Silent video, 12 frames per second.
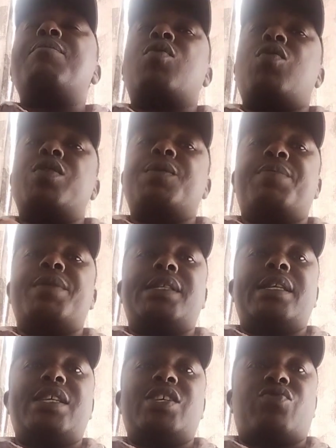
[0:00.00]
cord
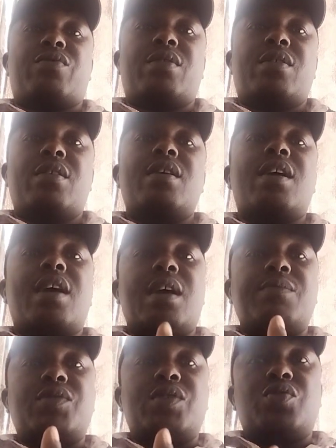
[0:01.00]
presentation
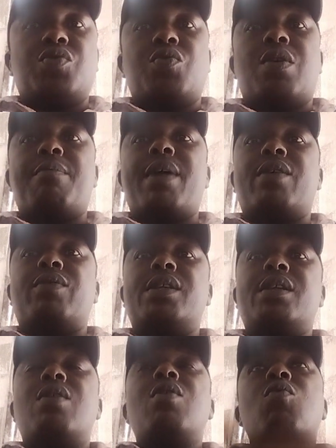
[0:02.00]
comes into your mind,
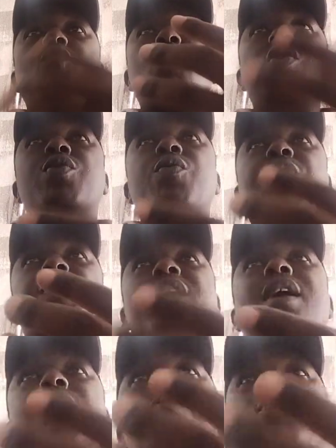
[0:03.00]
what do you
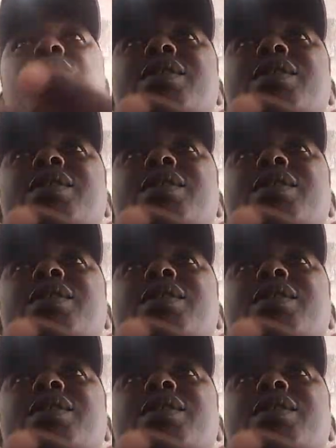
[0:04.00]
think about